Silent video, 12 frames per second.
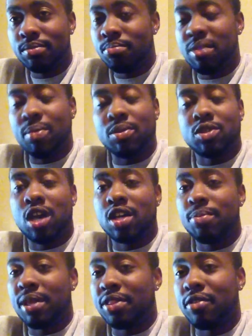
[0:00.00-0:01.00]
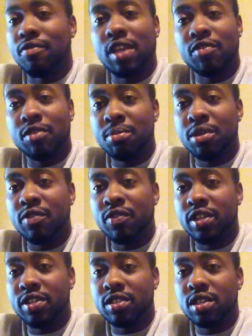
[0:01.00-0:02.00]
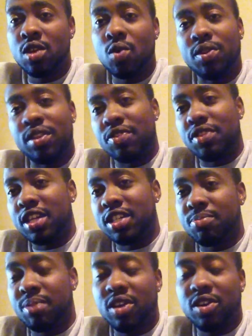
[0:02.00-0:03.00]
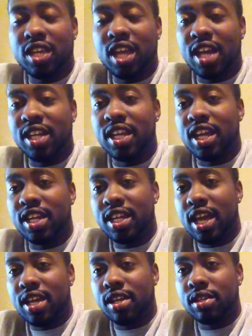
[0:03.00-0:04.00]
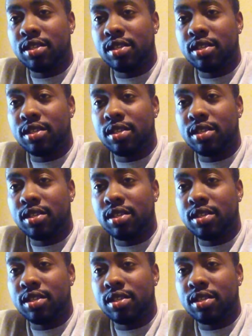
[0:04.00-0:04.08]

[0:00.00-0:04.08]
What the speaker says: People talking about their favorite movies, what they think is better, yada yada yada.